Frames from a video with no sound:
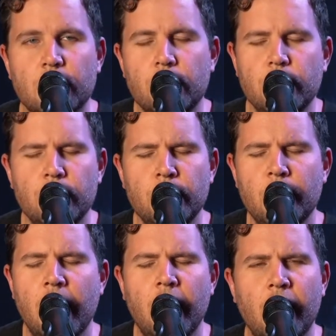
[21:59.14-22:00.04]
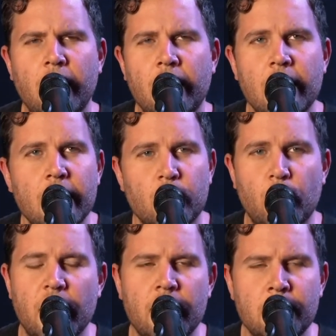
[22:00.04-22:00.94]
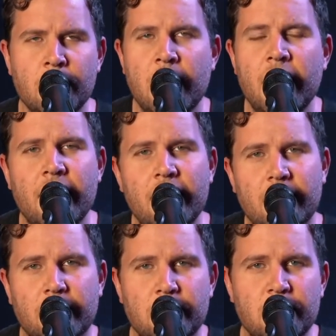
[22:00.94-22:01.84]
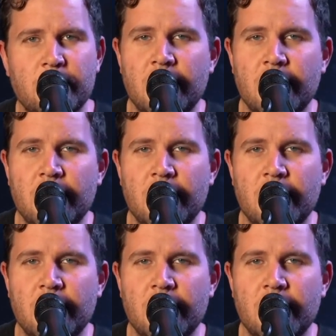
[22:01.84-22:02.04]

You are way maker,